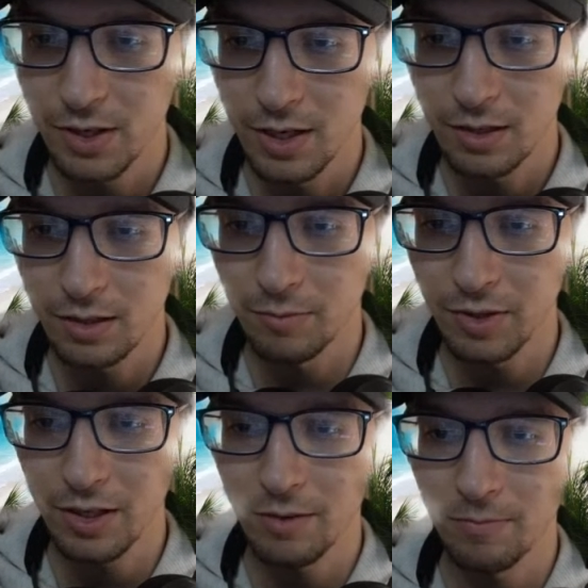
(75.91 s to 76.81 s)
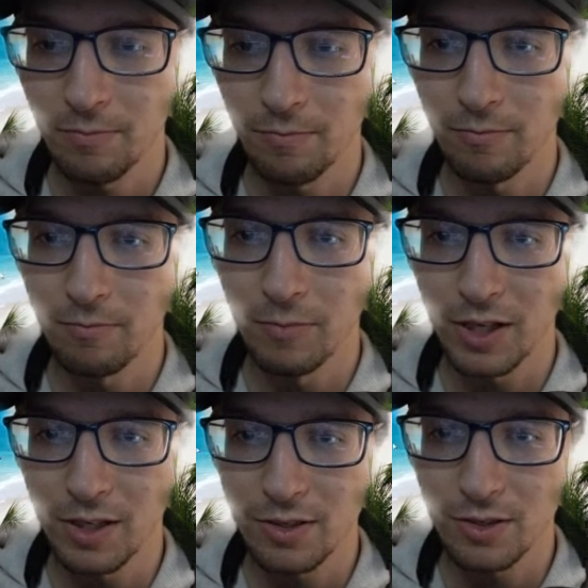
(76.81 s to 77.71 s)
Let me make it
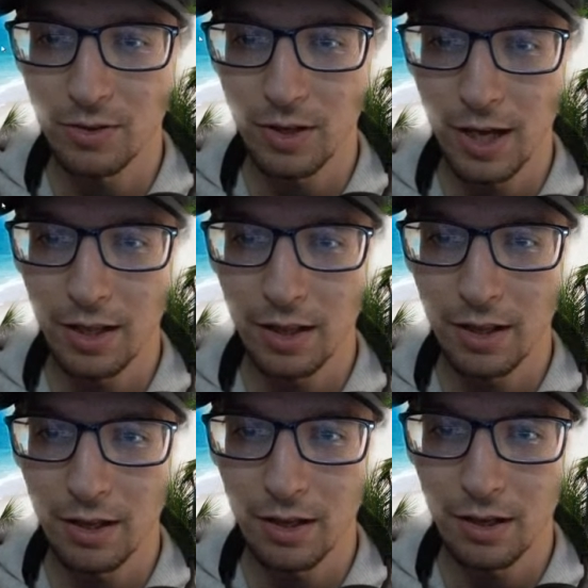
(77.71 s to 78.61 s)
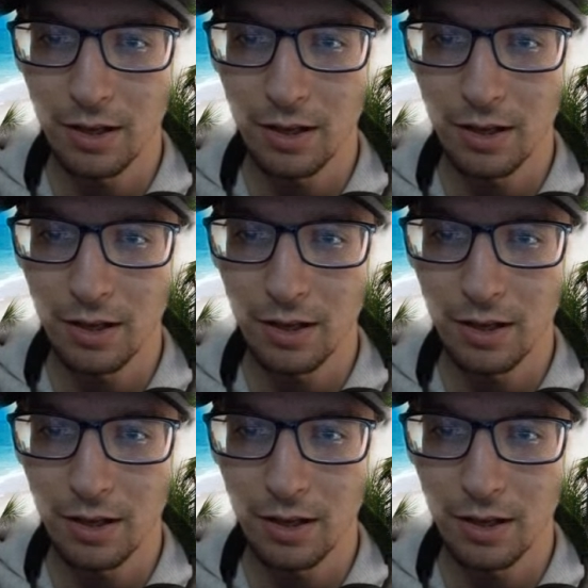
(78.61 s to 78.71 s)
so that the